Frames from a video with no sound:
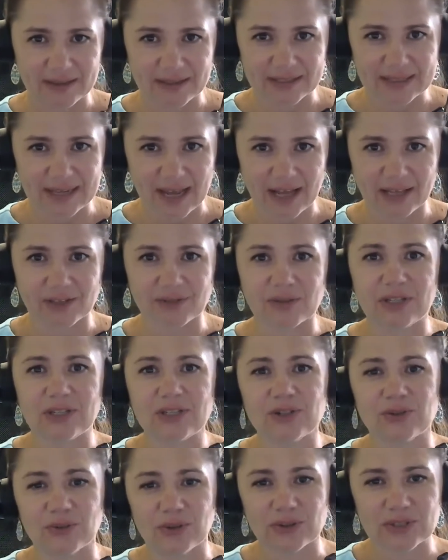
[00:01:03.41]
the salary
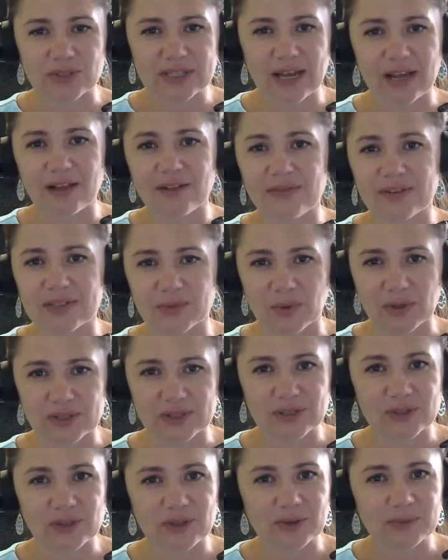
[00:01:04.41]
to yourself as well as
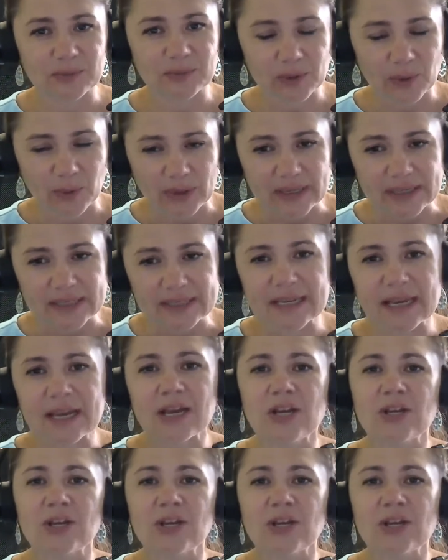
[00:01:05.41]
to your employees.